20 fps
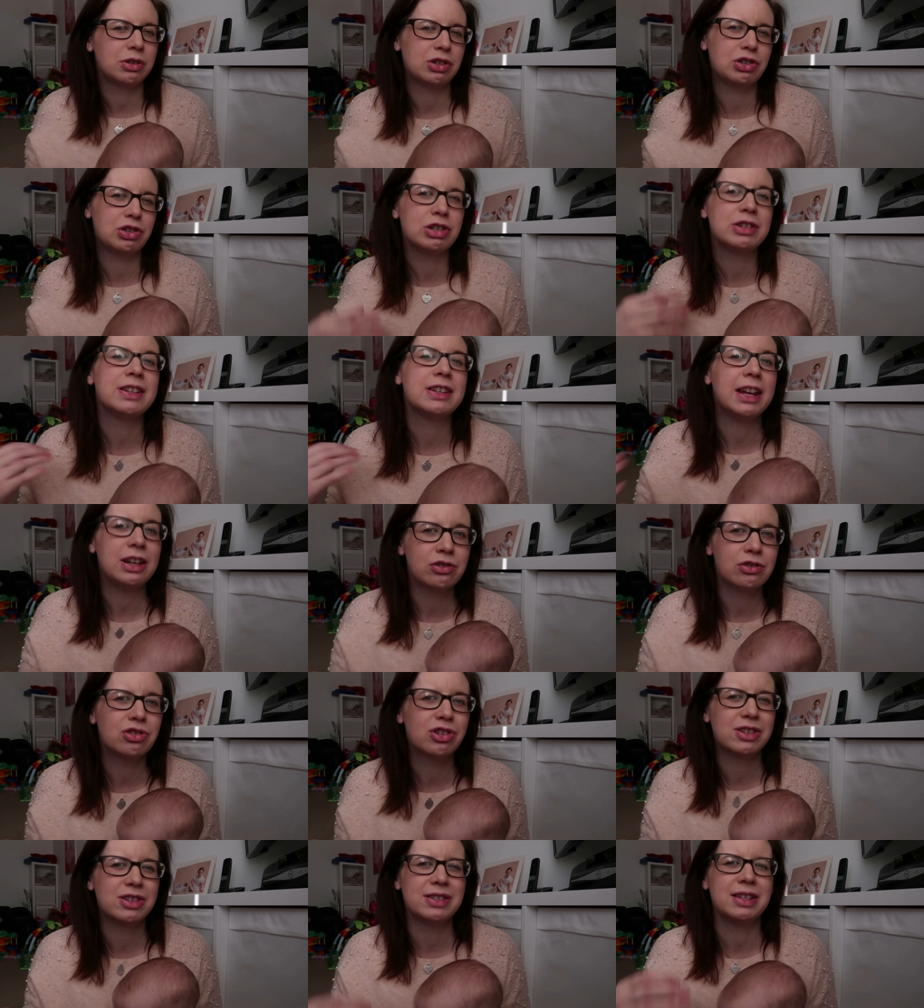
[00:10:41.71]
It's just
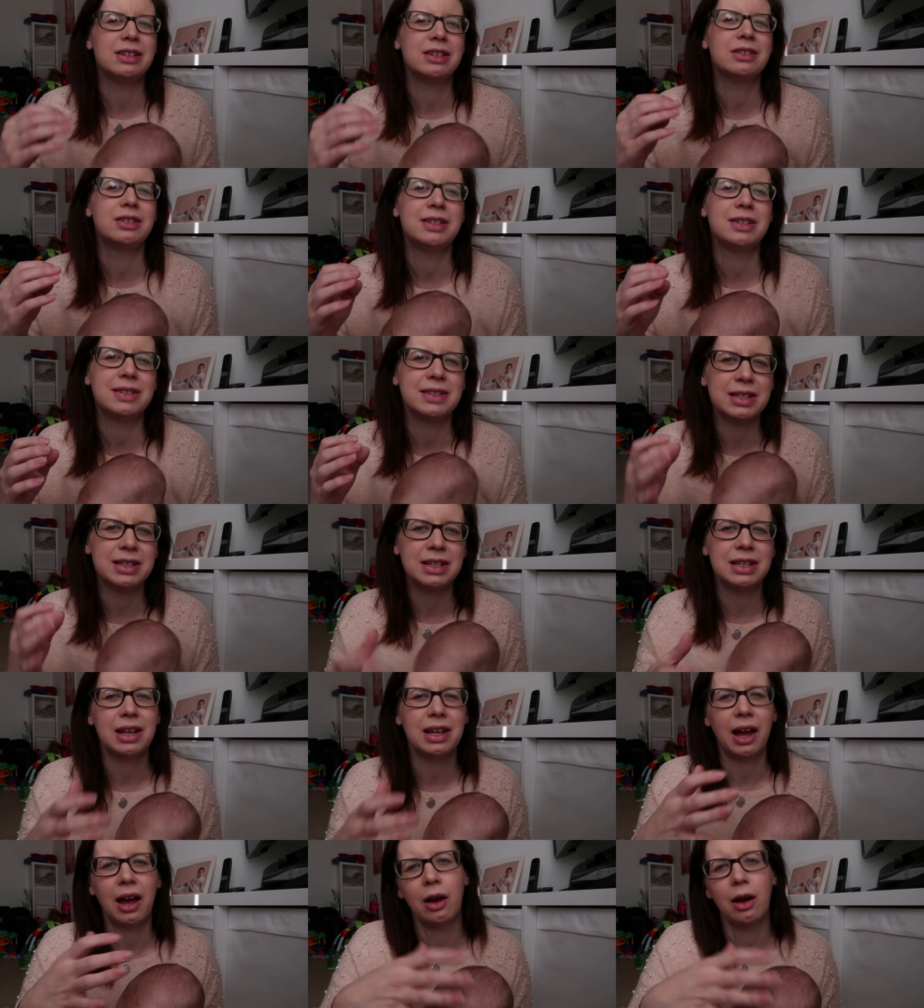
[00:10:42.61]
interesting to
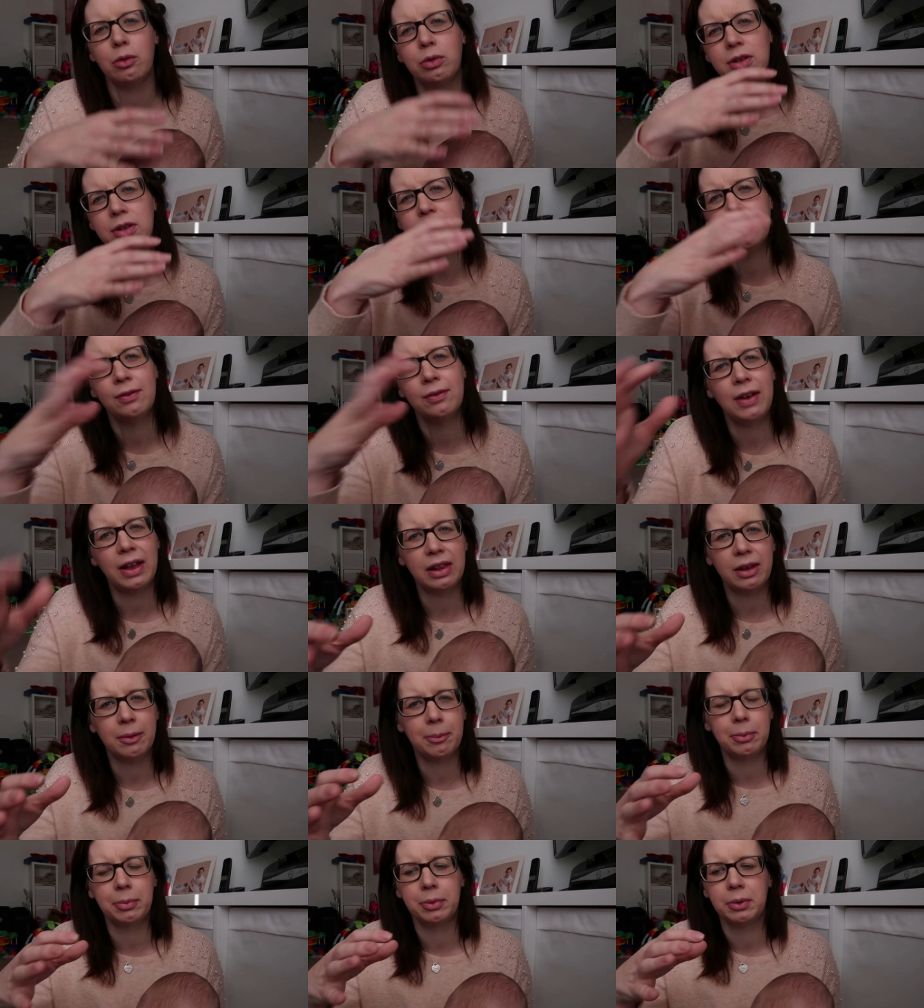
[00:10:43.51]
see how they
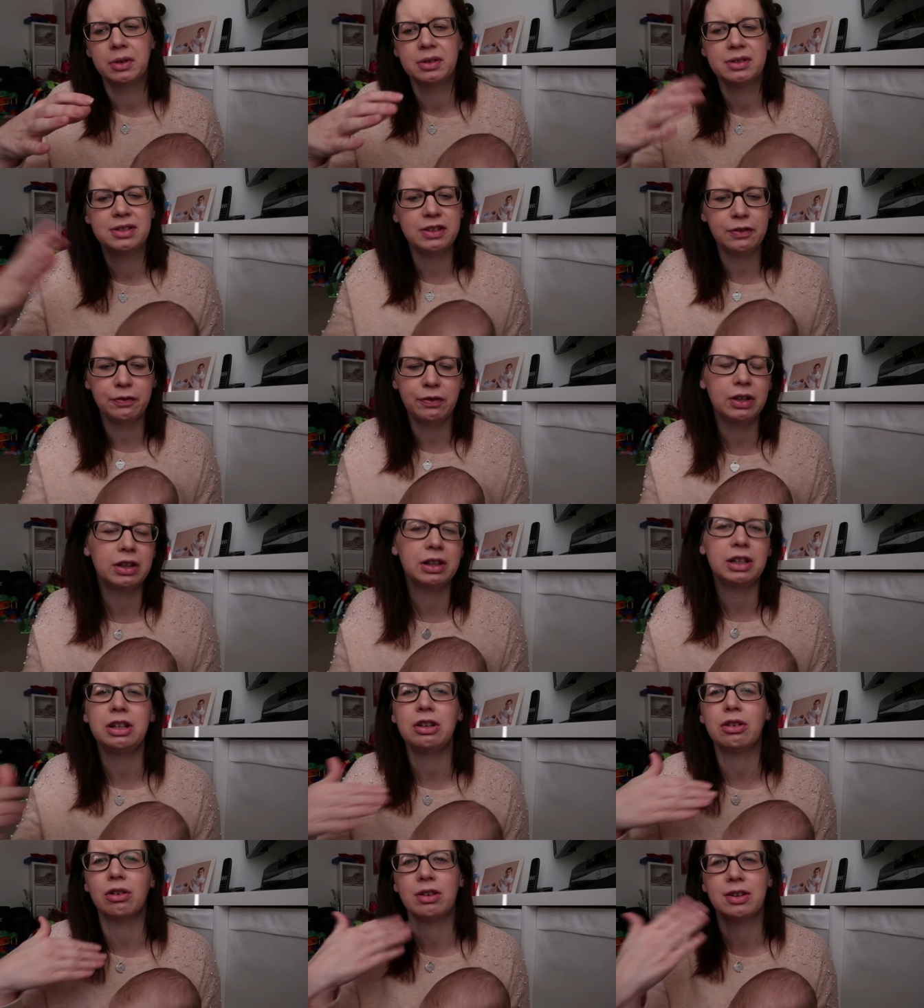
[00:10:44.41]
develop
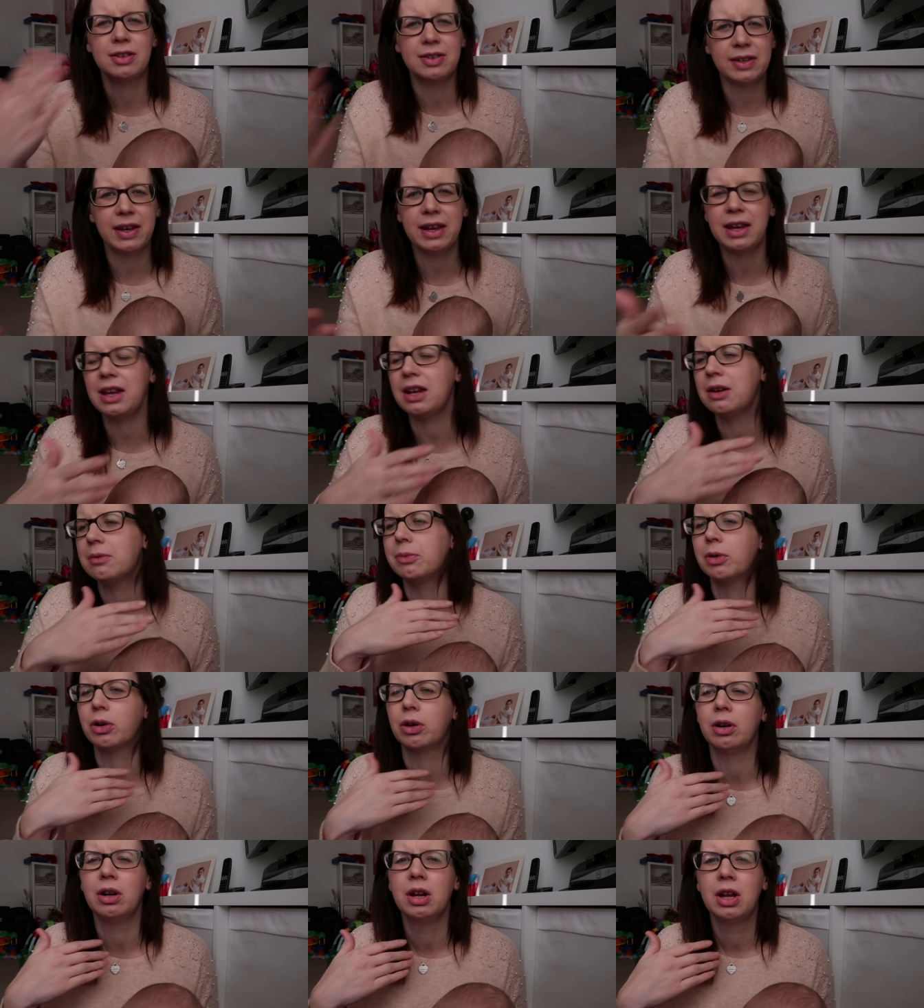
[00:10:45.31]
differently or the
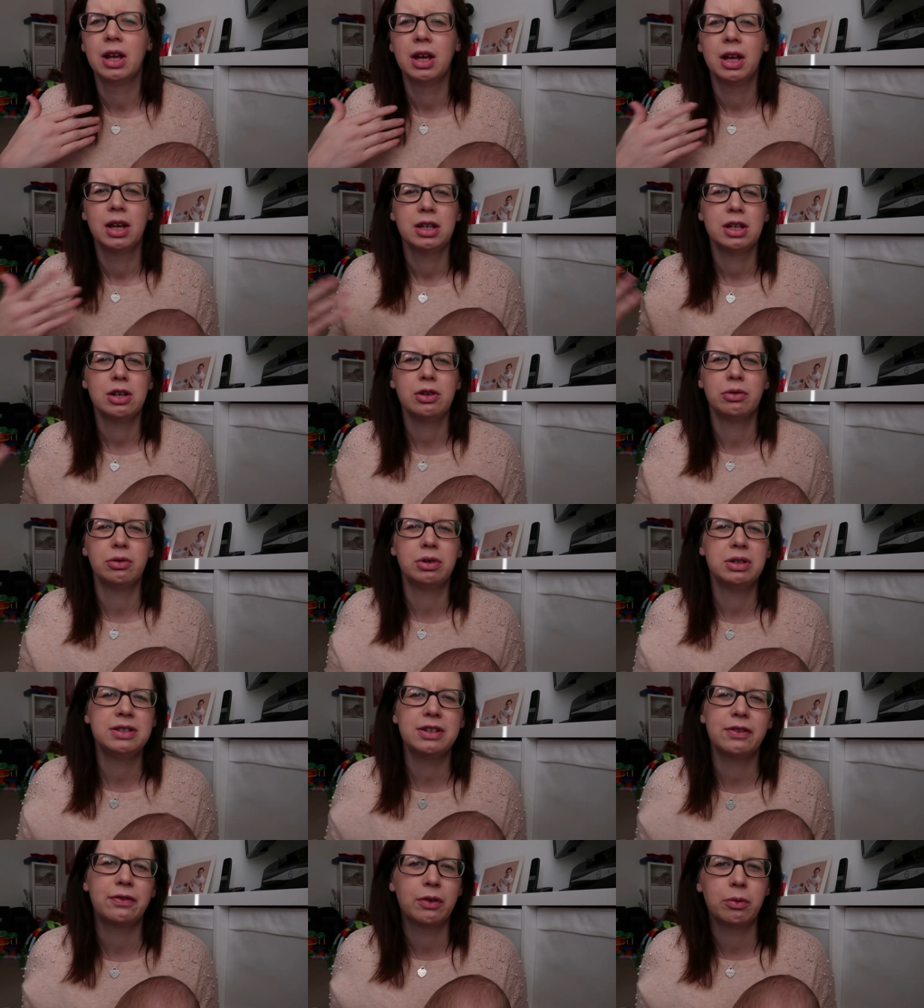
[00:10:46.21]
same, or, you know,
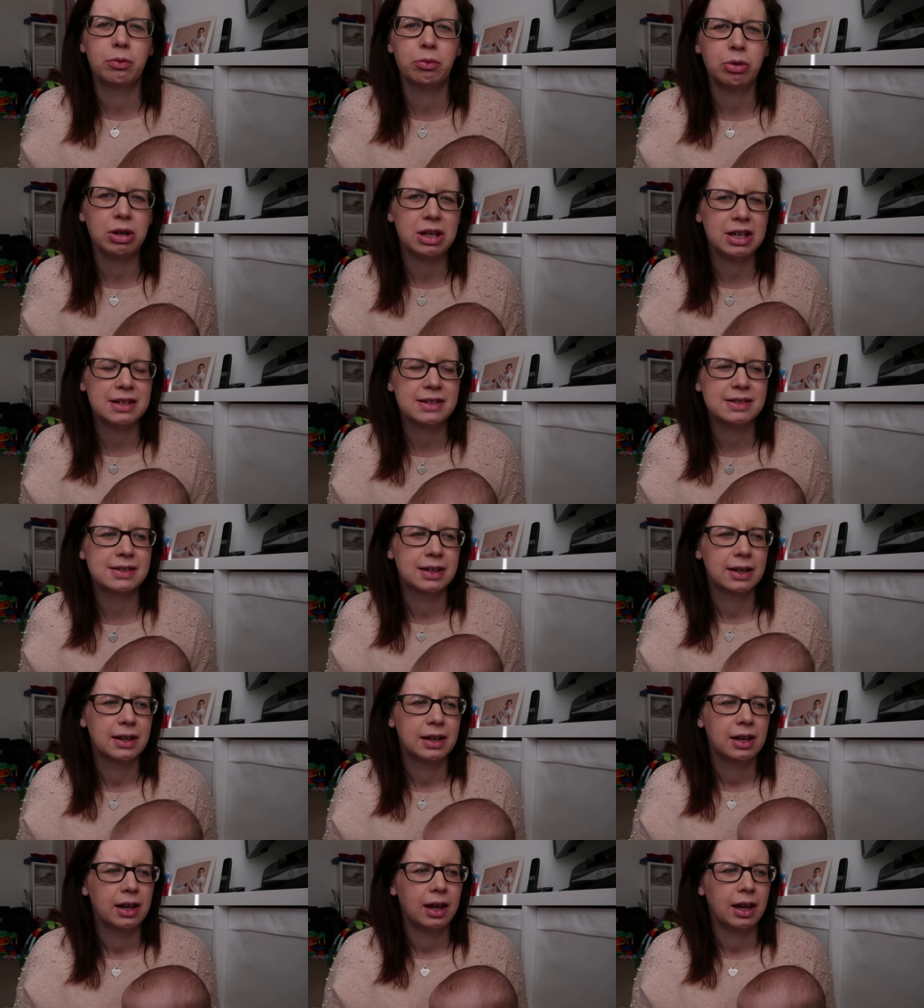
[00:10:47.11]
in different ways.